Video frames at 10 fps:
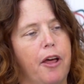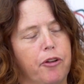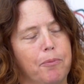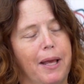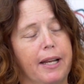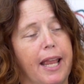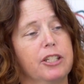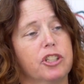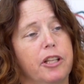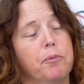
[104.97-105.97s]
other
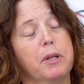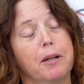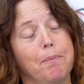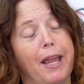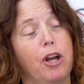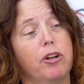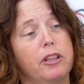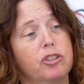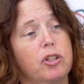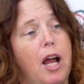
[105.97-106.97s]
medication that we compared in
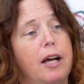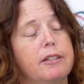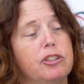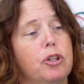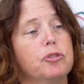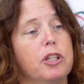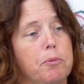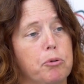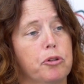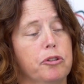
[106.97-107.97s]
this trial, is only
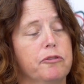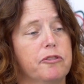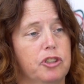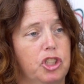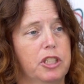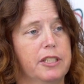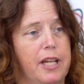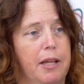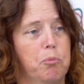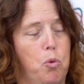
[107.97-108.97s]
approved for
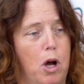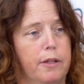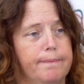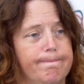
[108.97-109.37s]
genotype 1.